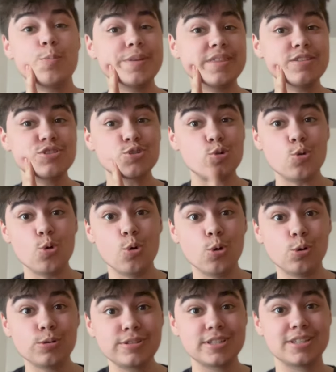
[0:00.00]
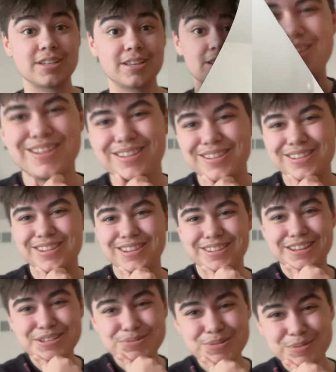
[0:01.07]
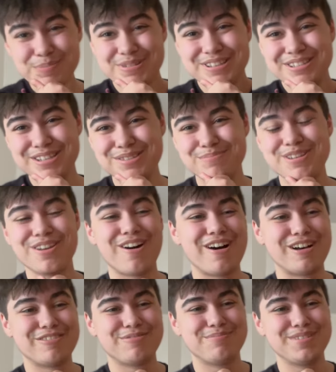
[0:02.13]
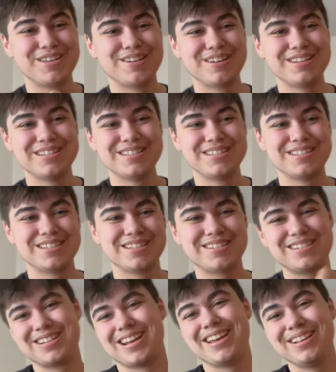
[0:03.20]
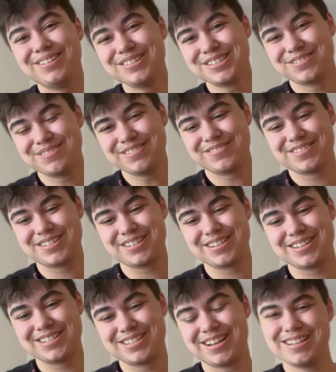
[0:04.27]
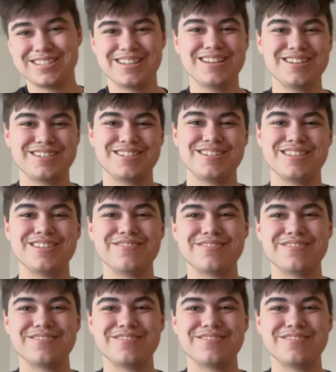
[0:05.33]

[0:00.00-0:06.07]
Schools. This one pisses me off because Taylor Swift is not saying she's the